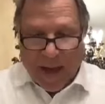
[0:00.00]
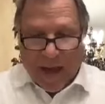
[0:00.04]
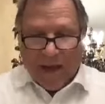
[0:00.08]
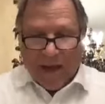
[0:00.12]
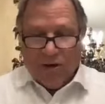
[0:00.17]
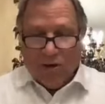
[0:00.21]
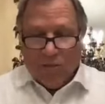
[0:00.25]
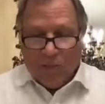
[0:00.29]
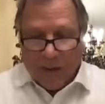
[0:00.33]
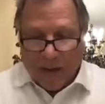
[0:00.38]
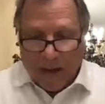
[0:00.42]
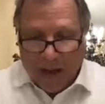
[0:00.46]

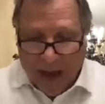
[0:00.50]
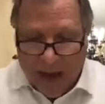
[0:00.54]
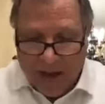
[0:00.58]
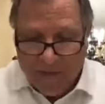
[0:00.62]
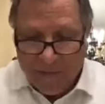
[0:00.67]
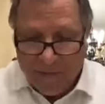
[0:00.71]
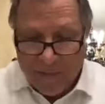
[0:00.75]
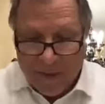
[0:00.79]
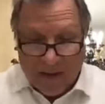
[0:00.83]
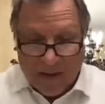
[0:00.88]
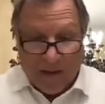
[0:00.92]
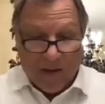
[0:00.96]
and you be
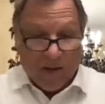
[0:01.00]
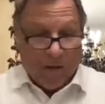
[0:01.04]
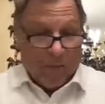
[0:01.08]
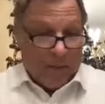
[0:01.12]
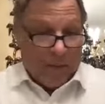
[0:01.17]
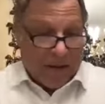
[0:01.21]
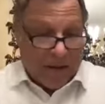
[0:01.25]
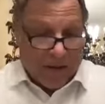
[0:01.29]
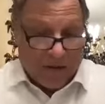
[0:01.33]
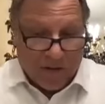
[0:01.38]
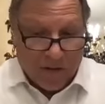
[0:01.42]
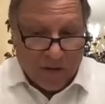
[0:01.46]
chayv meila
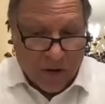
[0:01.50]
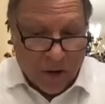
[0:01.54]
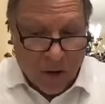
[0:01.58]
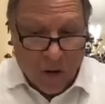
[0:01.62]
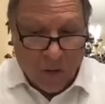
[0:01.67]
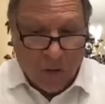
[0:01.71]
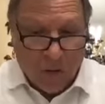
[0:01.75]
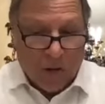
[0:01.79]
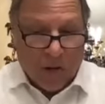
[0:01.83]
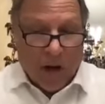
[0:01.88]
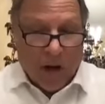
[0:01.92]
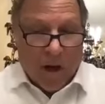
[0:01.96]
because an
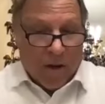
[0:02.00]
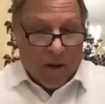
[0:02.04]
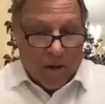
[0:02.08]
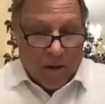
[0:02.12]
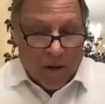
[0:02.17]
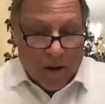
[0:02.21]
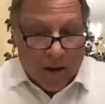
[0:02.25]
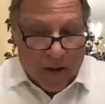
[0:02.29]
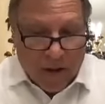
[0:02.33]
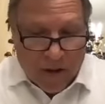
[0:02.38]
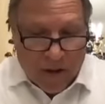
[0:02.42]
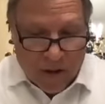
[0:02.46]
ola
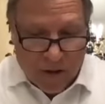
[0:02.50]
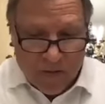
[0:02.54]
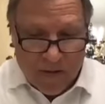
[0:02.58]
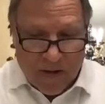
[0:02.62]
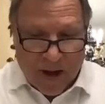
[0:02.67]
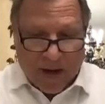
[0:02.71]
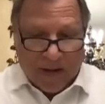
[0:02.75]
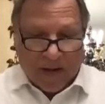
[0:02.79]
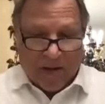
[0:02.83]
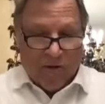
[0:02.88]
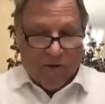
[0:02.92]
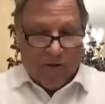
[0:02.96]
you're
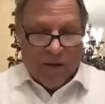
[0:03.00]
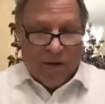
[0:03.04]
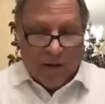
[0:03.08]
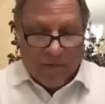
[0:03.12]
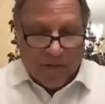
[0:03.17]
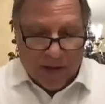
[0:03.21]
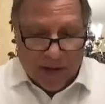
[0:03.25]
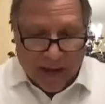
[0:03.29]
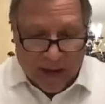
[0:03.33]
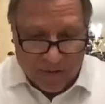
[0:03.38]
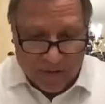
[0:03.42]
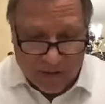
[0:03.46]
not you're
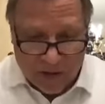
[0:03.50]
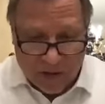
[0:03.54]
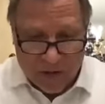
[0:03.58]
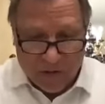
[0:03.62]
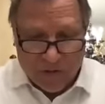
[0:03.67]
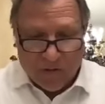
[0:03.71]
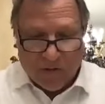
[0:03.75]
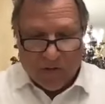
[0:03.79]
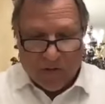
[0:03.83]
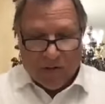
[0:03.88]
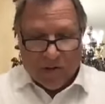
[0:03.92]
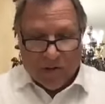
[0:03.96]
never allowed to
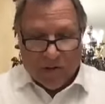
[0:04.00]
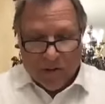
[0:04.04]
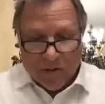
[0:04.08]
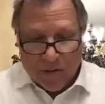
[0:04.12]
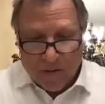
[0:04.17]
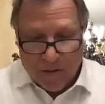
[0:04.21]
use it.